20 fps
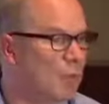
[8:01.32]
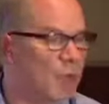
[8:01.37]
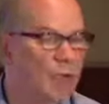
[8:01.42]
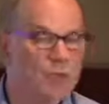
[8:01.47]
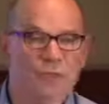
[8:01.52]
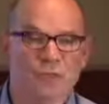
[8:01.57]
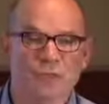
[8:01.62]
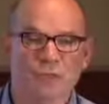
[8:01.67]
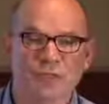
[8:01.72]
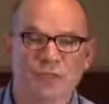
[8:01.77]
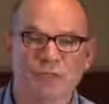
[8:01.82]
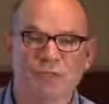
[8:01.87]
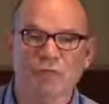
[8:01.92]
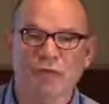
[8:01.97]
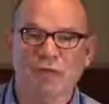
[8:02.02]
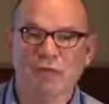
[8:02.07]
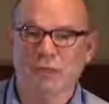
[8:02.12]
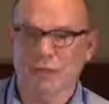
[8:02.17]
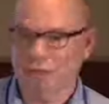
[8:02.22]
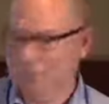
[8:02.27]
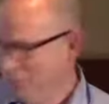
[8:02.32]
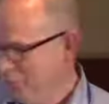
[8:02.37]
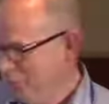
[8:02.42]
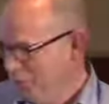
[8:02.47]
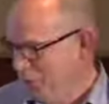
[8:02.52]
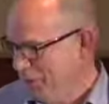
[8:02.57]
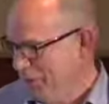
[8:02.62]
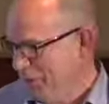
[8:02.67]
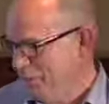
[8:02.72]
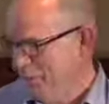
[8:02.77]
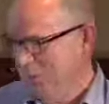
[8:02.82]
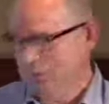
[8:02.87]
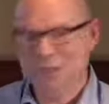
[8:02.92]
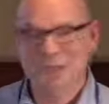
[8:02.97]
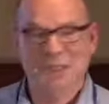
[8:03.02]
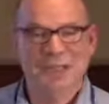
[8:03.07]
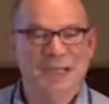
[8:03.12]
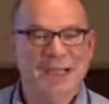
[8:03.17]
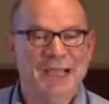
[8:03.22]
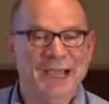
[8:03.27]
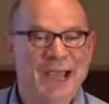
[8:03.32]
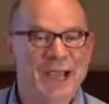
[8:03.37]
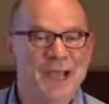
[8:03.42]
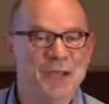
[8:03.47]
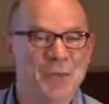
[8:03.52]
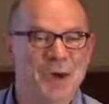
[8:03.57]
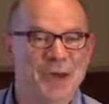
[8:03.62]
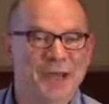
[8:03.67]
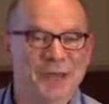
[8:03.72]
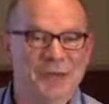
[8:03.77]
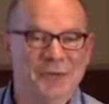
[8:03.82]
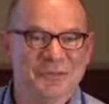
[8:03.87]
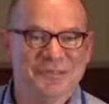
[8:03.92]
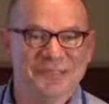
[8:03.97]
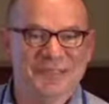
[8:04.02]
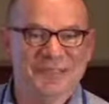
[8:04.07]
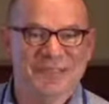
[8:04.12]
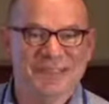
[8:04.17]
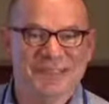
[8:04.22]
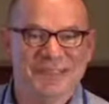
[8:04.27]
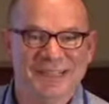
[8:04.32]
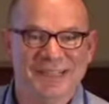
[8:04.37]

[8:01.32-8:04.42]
Miles, because he read this earlier, but anyone else?